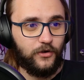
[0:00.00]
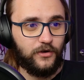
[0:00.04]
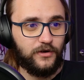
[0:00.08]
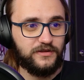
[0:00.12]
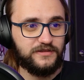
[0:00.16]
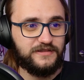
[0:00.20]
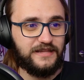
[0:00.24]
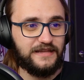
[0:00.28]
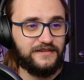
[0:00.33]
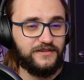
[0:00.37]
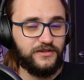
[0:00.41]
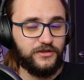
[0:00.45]

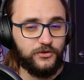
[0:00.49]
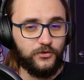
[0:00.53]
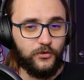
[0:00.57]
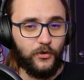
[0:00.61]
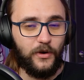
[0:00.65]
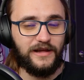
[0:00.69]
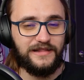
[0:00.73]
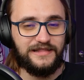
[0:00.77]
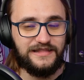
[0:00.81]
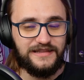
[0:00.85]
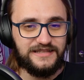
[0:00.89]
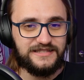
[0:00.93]
that
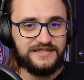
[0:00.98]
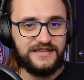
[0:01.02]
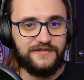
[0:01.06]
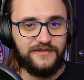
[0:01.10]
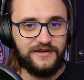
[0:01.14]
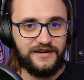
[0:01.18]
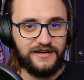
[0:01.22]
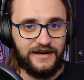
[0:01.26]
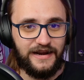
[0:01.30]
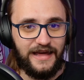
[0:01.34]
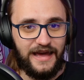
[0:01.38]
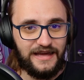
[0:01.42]
you at least give
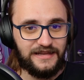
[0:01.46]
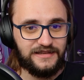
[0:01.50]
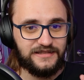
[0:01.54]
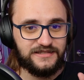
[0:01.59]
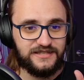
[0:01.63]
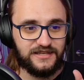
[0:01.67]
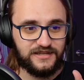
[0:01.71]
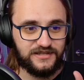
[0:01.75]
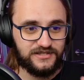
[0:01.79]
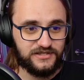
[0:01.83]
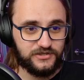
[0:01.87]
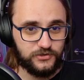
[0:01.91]
her an
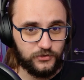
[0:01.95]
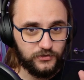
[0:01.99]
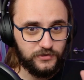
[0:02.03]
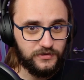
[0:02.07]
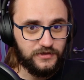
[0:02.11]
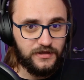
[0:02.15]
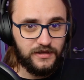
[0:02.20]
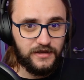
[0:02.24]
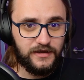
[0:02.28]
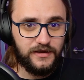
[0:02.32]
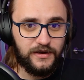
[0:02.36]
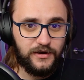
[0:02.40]
answer
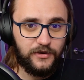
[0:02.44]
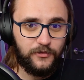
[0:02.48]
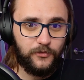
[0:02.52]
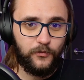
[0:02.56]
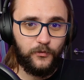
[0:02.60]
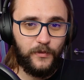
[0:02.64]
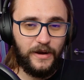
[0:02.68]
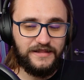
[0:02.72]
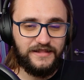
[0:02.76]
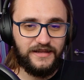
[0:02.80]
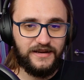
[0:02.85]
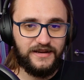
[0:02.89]
soon,
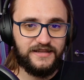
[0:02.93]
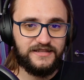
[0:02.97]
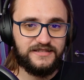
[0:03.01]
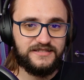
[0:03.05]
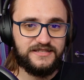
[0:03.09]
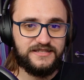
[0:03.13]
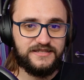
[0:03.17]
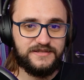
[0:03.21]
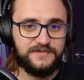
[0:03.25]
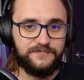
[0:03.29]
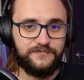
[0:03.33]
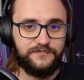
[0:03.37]
whether
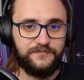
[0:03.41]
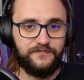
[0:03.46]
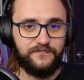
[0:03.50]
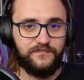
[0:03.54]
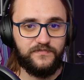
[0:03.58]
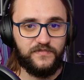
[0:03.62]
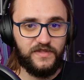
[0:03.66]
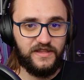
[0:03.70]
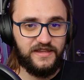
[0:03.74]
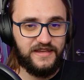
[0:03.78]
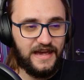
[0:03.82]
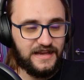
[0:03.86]
it's
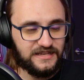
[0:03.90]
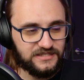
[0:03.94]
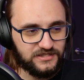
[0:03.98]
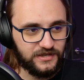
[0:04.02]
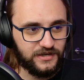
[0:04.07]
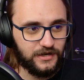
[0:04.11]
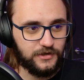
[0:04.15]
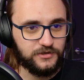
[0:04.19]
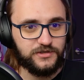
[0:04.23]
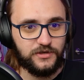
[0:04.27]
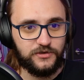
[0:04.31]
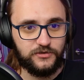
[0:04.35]
yes or
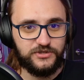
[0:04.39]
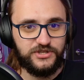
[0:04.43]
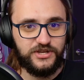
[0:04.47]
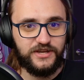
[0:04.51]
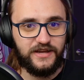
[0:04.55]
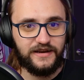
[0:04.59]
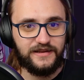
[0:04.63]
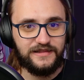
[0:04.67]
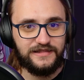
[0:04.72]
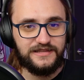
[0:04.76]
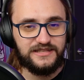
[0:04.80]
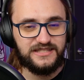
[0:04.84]
no, so she
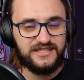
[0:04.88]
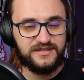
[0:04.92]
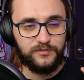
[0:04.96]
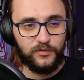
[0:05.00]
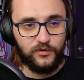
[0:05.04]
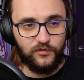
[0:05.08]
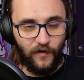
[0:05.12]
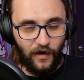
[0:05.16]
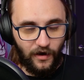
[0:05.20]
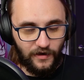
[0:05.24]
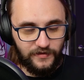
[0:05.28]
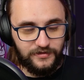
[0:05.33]
can at least
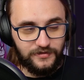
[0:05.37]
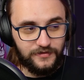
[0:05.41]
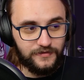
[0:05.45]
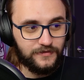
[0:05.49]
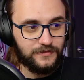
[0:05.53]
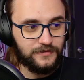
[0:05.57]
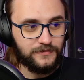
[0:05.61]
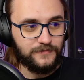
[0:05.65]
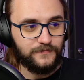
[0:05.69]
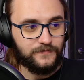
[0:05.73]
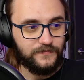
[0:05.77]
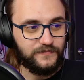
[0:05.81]
move on,
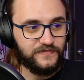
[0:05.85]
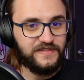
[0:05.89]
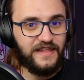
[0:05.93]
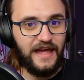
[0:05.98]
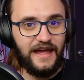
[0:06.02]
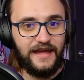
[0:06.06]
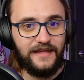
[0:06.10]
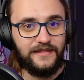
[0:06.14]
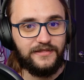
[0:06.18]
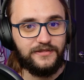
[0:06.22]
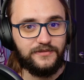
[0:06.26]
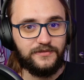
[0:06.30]

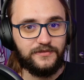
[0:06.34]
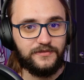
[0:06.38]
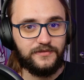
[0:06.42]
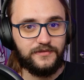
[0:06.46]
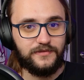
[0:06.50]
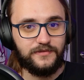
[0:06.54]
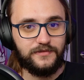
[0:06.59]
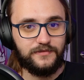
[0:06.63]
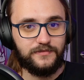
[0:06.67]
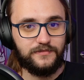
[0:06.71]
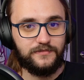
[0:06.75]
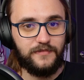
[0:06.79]
then
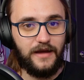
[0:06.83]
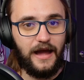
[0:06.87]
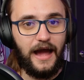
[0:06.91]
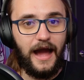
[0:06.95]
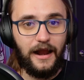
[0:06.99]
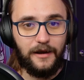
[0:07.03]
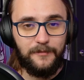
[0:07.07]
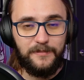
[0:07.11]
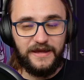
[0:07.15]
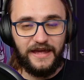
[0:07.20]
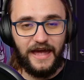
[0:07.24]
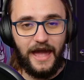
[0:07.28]

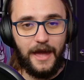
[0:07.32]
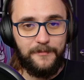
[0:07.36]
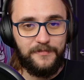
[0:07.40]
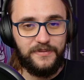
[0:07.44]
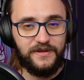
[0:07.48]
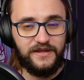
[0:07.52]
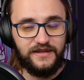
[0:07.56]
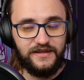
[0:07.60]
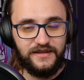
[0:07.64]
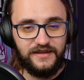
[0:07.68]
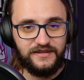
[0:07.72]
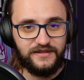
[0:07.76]
I'll be
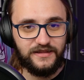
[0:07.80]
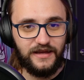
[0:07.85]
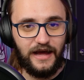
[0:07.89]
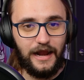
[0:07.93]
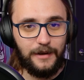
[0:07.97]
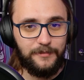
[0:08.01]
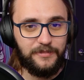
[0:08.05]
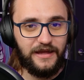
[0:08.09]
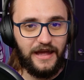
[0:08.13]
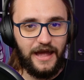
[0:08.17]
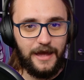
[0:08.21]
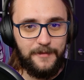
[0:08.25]
happy
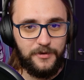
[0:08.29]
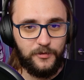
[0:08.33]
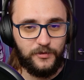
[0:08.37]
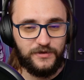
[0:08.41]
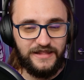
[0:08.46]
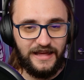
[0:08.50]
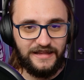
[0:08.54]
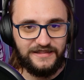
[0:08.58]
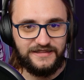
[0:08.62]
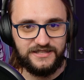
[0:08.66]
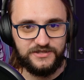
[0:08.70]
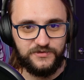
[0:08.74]
with
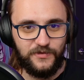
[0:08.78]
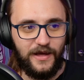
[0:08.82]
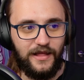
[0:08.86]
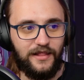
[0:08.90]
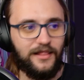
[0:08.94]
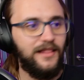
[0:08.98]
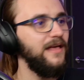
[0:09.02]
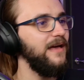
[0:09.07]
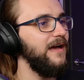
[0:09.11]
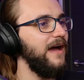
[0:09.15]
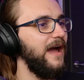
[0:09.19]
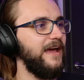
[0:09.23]
that as
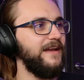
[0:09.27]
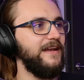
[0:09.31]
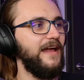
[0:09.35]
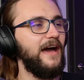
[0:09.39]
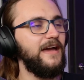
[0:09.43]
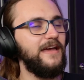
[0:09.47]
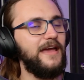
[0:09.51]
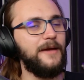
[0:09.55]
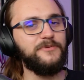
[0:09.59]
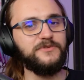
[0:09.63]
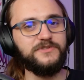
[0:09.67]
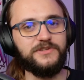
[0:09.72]
well. And
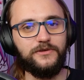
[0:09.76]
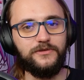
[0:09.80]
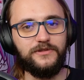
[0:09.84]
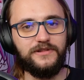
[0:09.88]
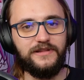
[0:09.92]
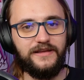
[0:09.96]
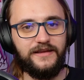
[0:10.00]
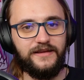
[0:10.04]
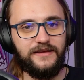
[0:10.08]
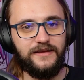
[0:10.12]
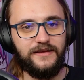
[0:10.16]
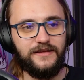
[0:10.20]
I
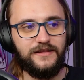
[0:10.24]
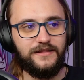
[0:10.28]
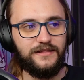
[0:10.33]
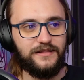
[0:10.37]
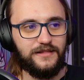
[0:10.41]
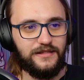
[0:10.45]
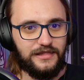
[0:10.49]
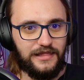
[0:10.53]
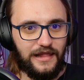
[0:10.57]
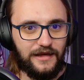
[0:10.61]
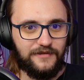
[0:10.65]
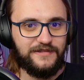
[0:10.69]
absolutely
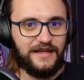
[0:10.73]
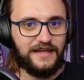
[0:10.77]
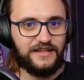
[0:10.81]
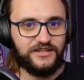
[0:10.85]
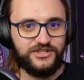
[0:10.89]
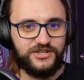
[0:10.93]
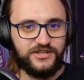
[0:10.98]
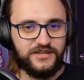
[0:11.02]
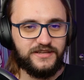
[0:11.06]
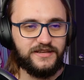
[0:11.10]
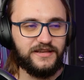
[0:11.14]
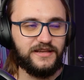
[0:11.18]
love that.
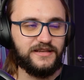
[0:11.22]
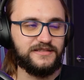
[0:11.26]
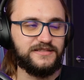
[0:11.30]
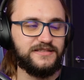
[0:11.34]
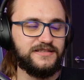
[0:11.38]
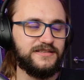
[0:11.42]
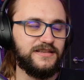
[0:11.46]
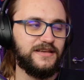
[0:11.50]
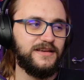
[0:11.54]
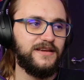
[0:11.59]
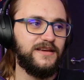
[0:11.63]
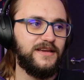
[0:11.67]

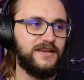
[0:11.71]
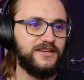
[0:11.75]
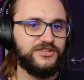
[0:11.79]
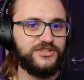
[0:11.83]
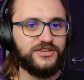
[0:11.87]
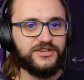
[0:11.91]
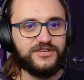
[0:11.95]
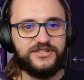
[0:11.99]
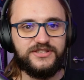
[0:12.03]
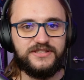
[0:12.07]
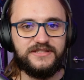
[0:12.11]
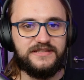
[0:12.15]
She's
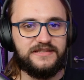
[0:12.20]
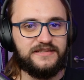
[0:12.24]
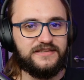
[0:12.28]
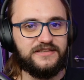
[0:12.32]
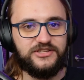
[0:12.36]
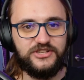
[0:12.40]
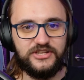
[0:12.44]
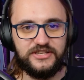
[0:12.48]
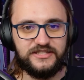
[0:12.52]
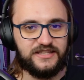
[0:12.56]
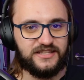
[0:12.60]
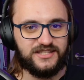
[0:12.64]
just
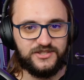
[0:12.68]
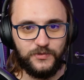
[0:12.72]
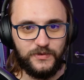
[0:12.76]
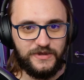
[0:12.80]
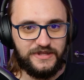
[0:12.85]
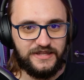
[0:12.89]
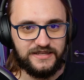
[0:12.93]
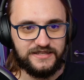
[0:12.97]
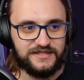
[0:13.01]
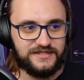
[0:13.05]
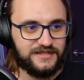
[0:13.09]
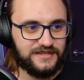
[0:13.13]
the
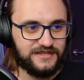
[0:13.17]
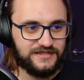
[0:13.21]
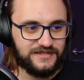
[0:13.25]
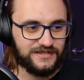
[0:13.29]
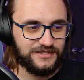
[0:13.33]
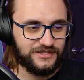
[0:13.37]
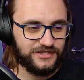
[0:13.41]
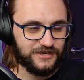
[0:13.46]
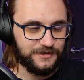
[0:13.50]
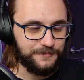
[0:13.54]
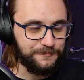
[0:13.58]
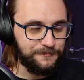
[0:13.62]
sweetest,
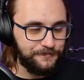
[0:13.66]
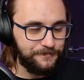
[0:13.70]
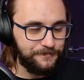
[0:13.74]
isn't she?